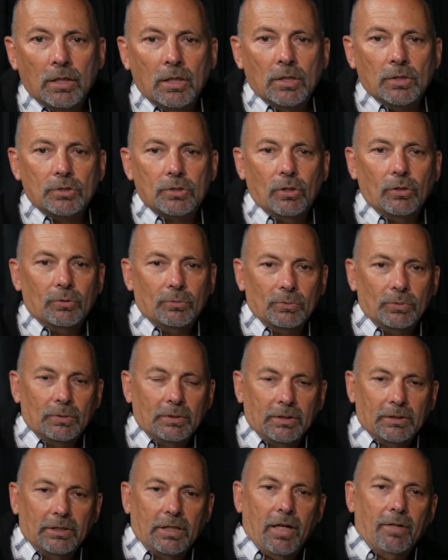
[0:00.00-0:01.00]
So,
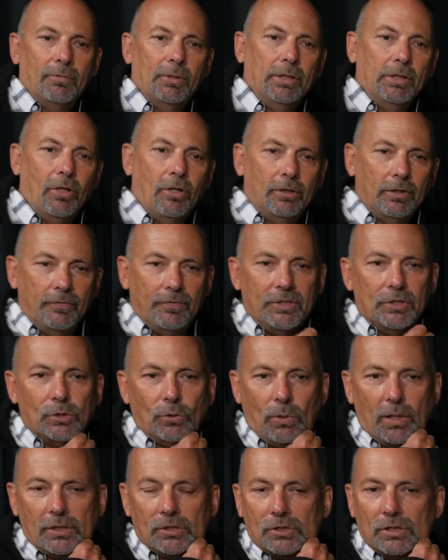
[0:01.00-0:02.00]
covering all of these
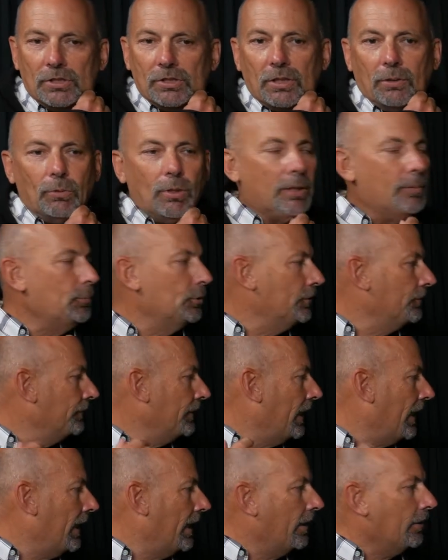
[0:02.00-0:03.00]
questions, I want to move
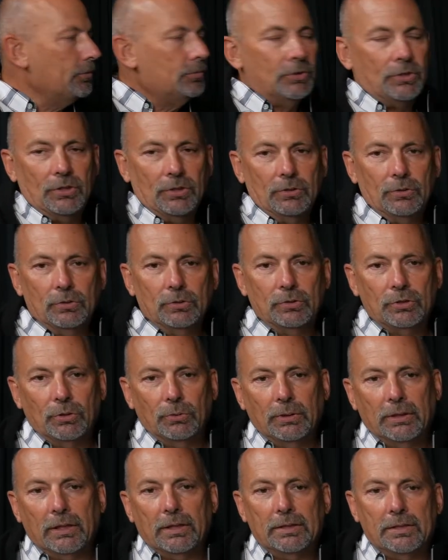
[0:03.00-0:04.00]
now to
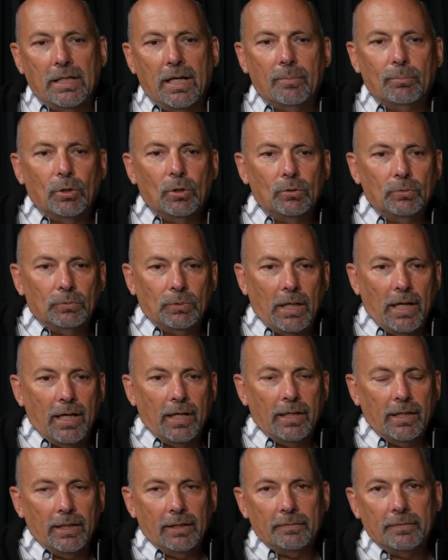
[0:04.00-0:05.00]
doing a demo.
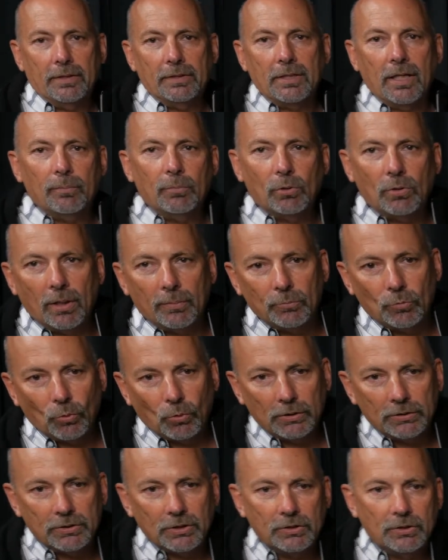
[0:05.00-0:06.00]
And the demo I'm
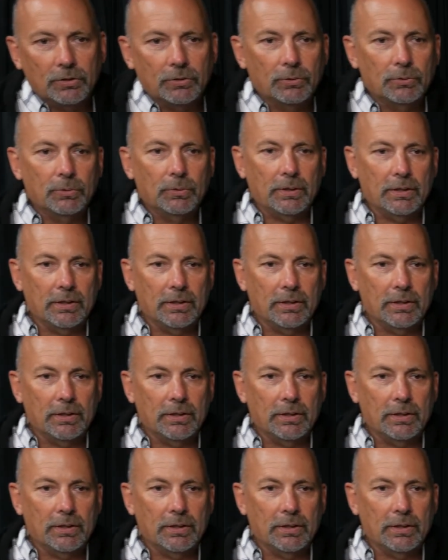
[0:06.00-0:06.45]
going to do